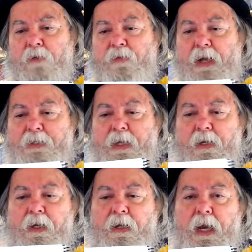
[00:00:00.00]
of
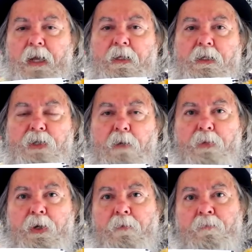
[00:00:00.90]
accidentally inhaling
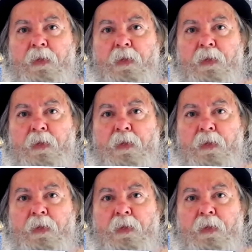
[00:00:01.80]
something